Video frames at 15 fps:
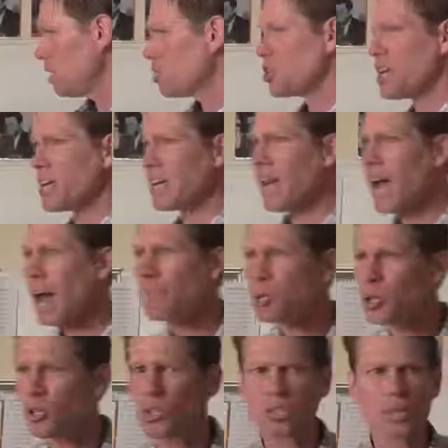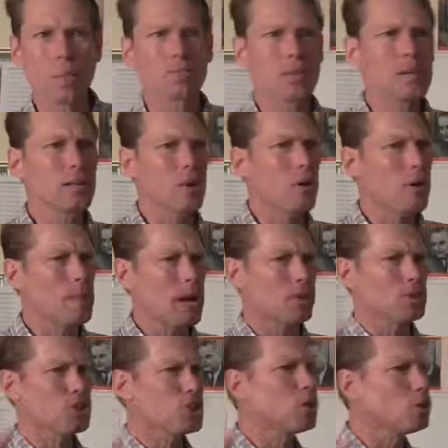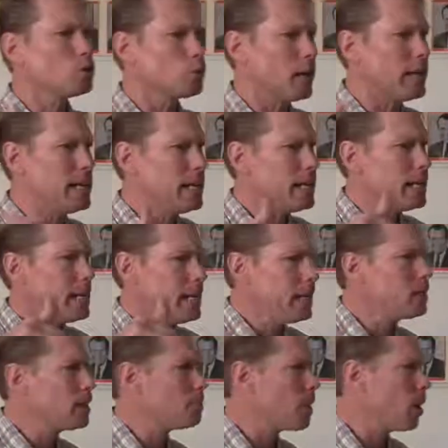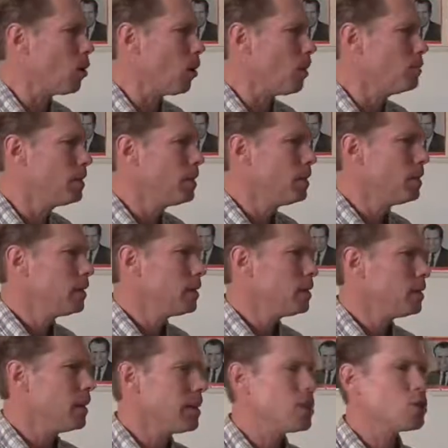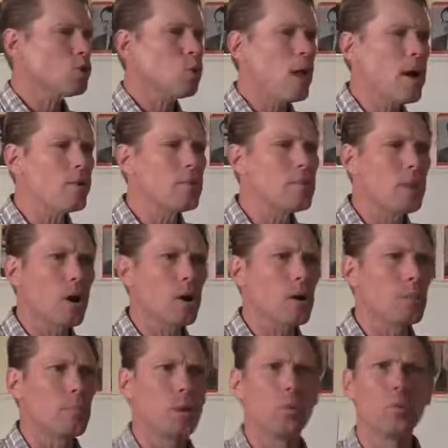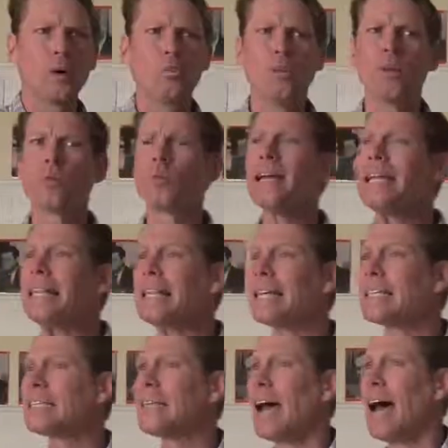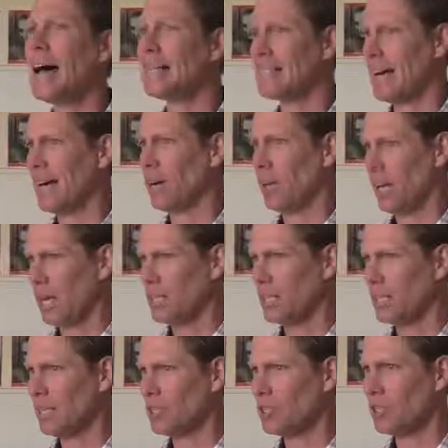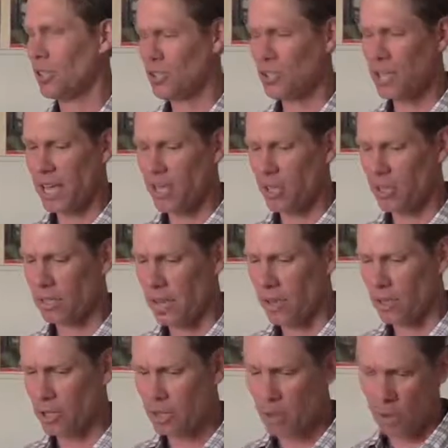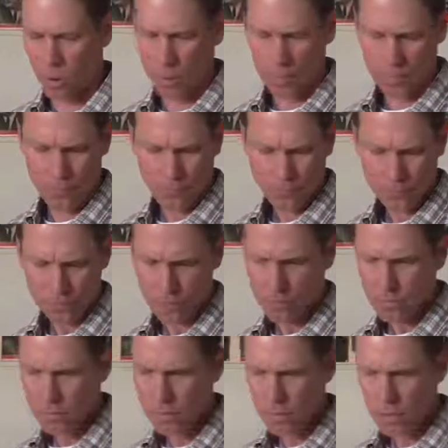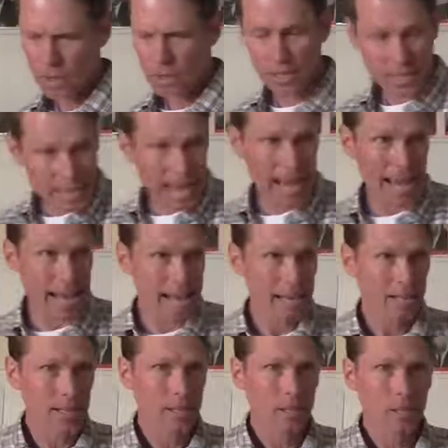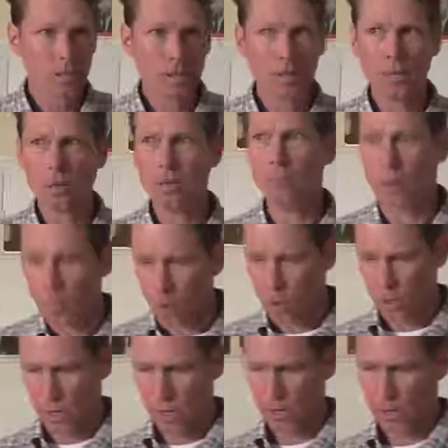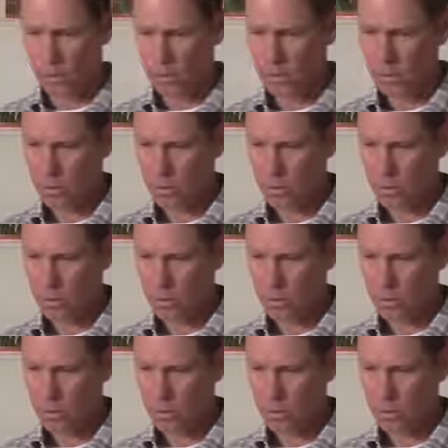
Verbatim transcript: She captures something, though, about children in the poem that is quite remarkable when we read this as adolescents. Let's take a look now at the poem. The Day Memorial.